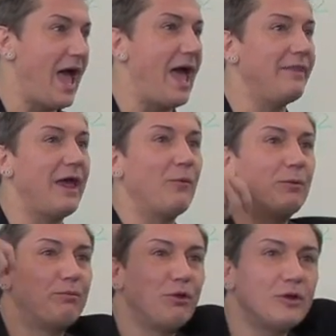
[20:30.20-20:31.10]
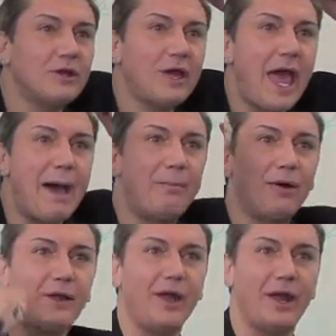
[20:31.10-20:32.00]
And they would put the cap
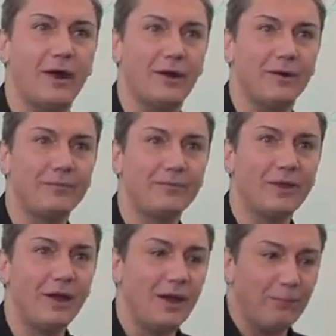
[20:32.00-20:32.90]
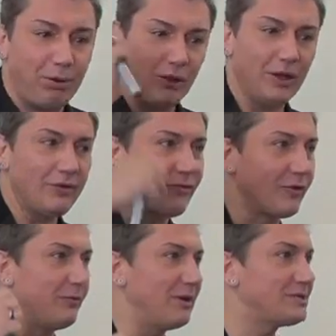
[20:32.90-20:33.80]
on the hair, pull it
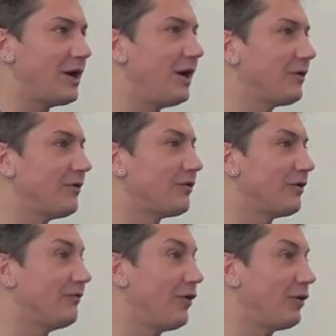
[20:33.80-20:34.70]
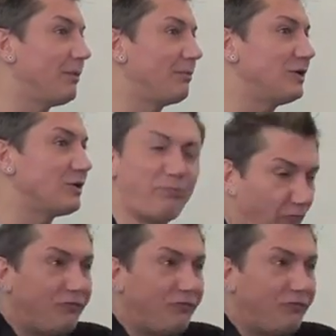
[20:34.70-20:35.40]
through, mix 130 volume and bleach it.